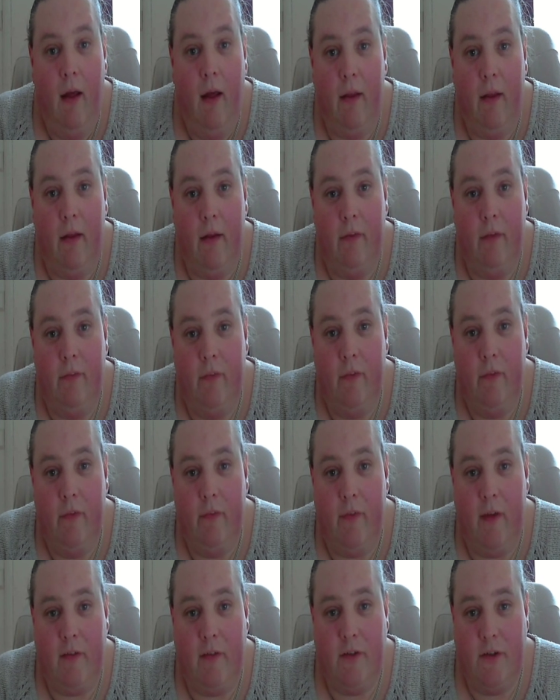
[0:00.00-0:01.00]
Hi guys,
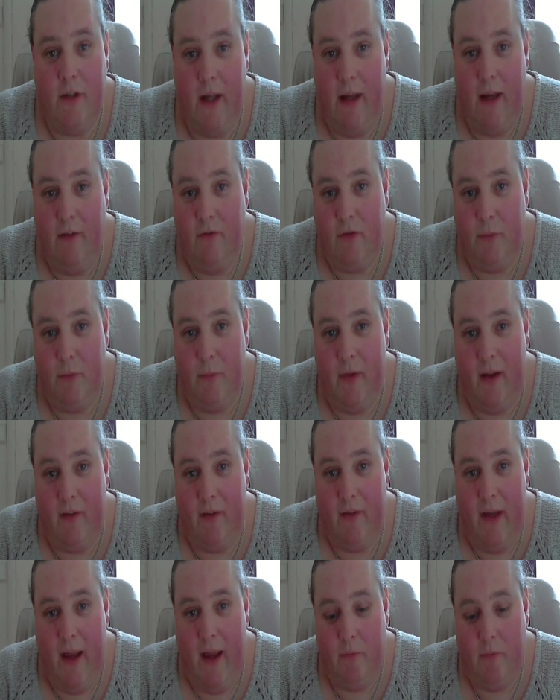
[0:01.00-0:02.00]
Sarah again from
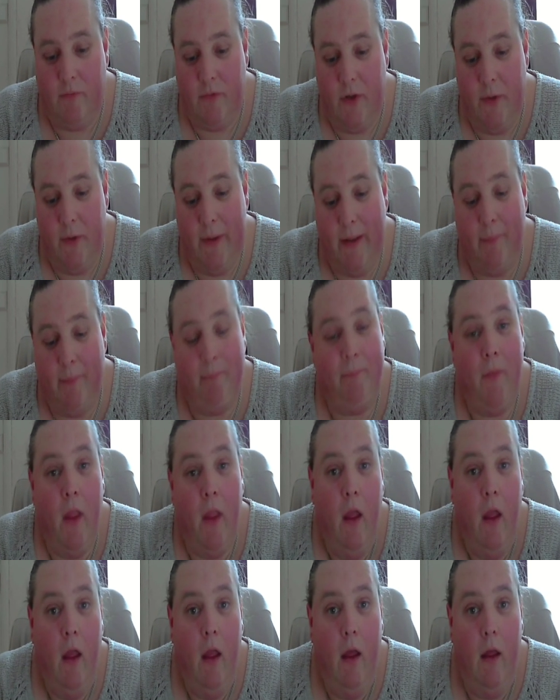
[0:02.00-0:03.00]
Daft Cat Brewing.
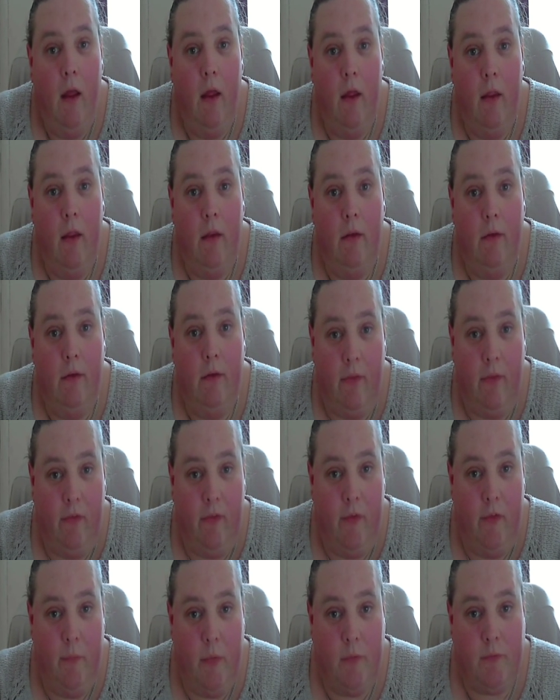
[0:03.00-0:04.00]
Another
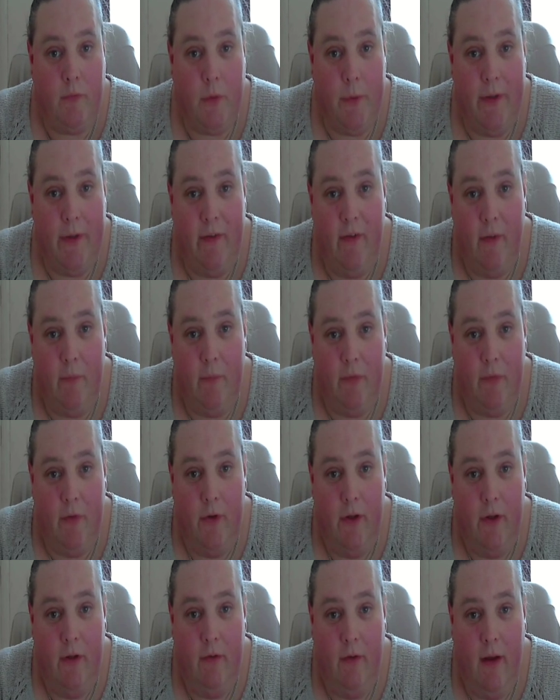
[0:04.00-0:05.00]
simple brewing tip
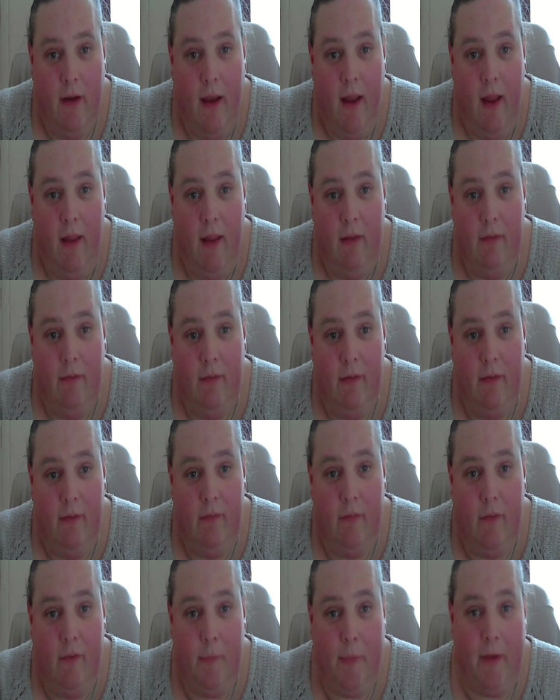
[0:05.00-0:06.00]
for you and
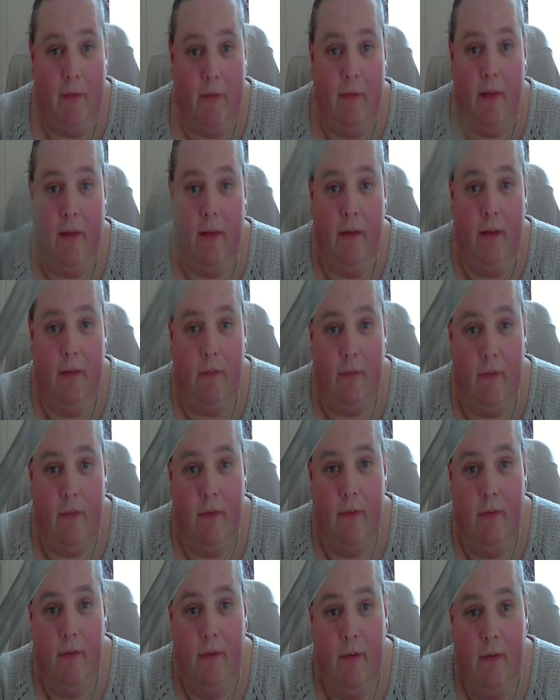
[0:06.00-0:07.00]
it's about
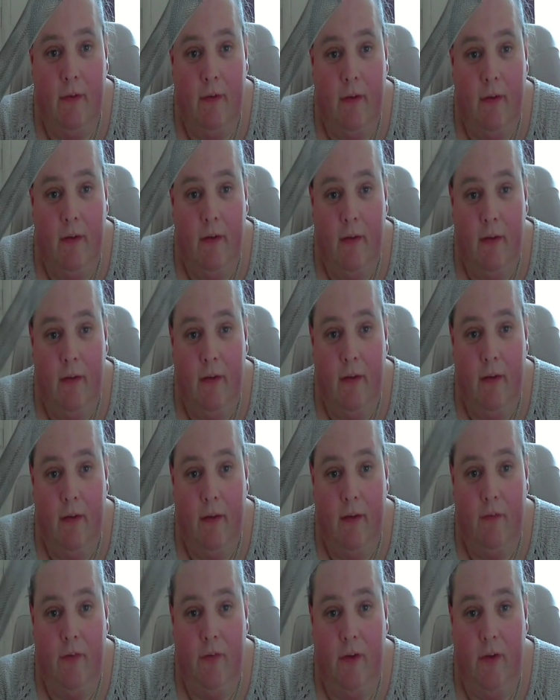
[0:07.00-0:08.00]
these.
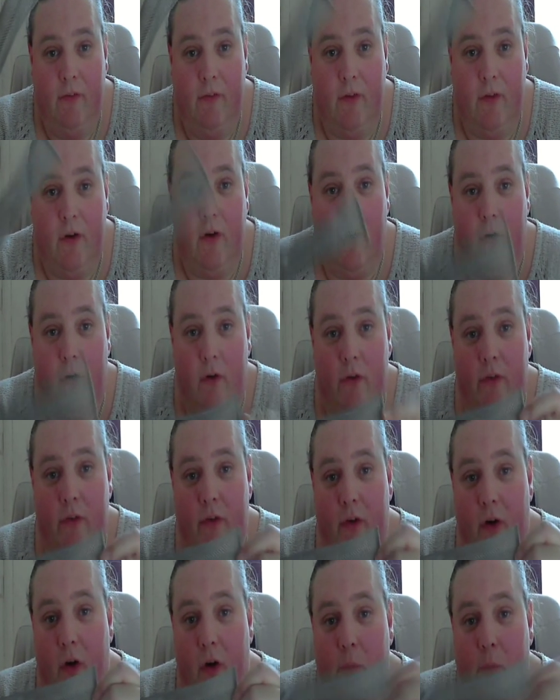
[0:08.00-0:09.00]
If you've got
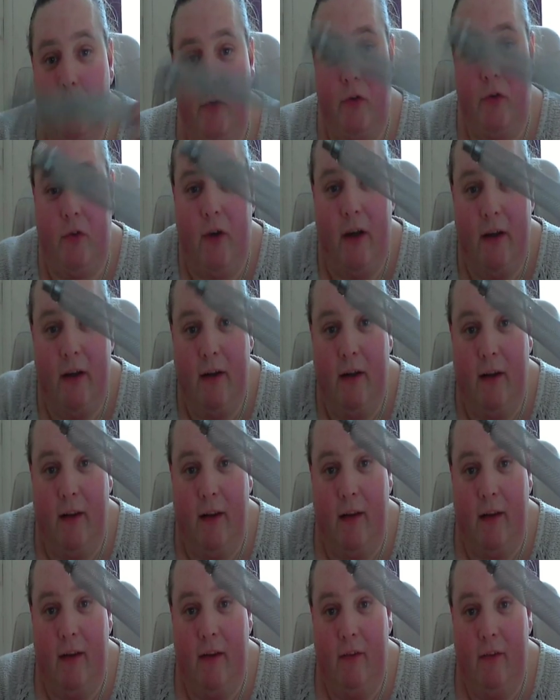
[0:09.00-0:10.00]
a hop strainer
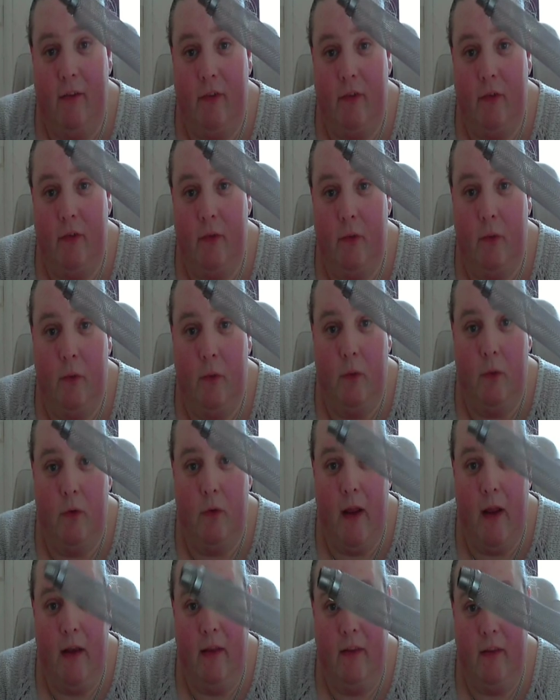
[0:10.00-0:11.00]
like this
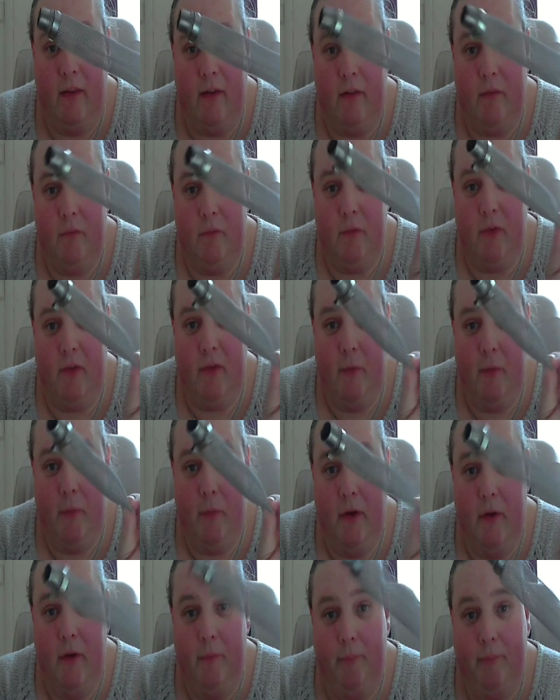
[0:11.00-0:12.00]
or anything
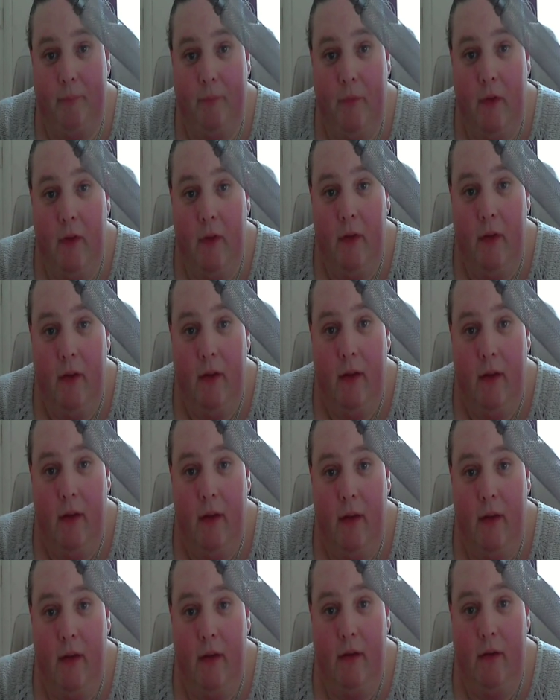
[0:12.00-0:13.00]
similar
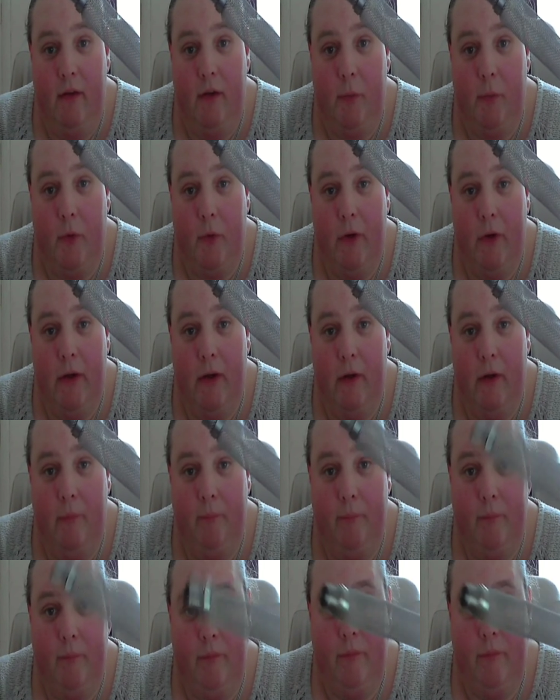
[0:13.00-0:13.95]
in your boiler,